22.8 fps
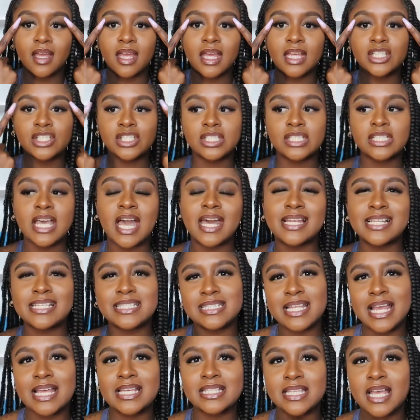it just kind of
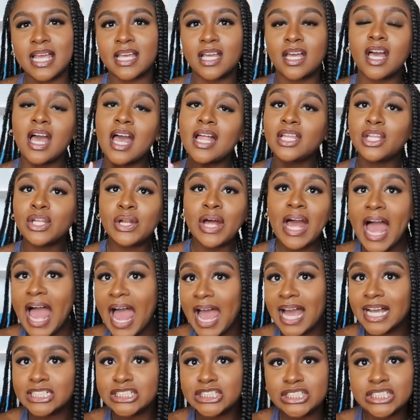stays like a little
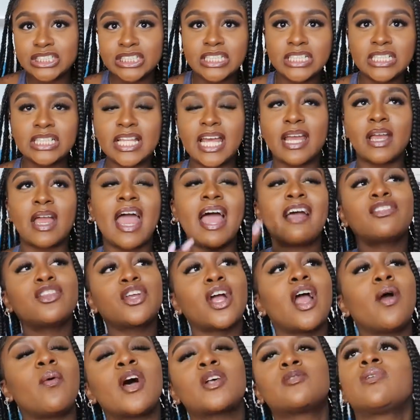ashy like after
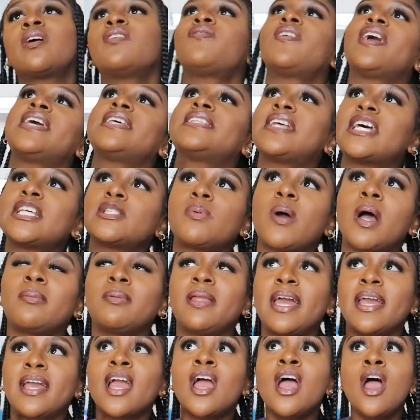i wash my face that's probably
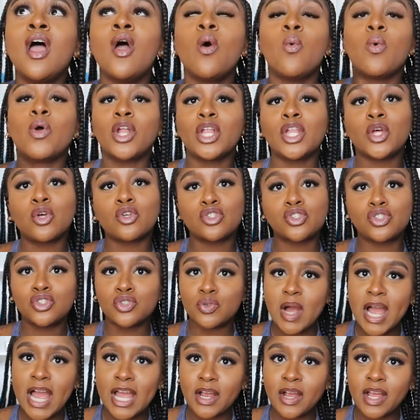like one of those
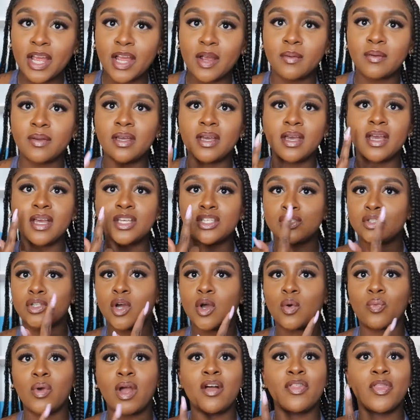drier areas you
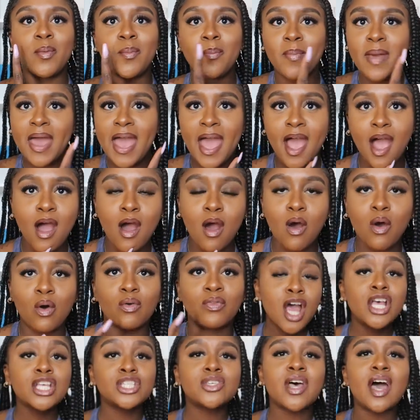know around the mouth
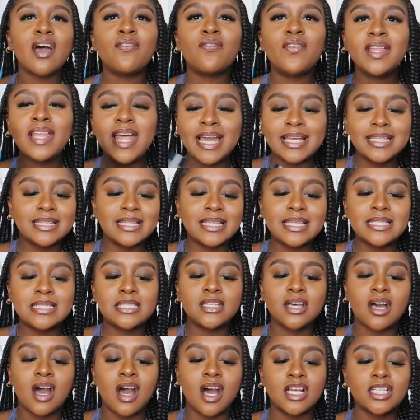so i feel like this
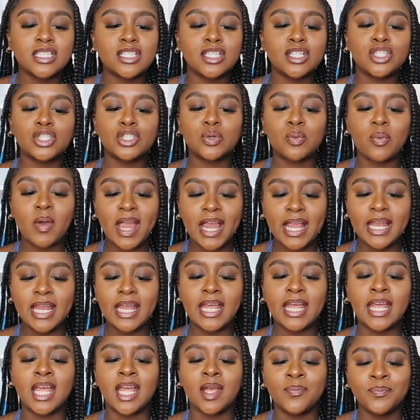
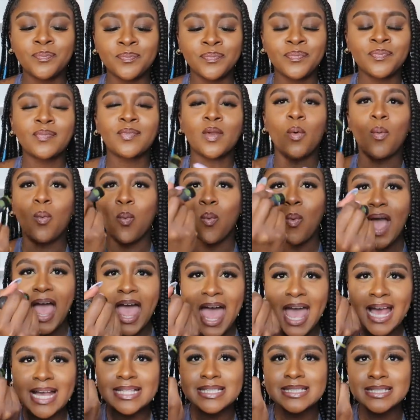concentrated
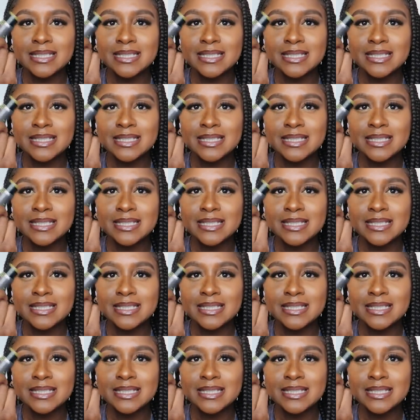wax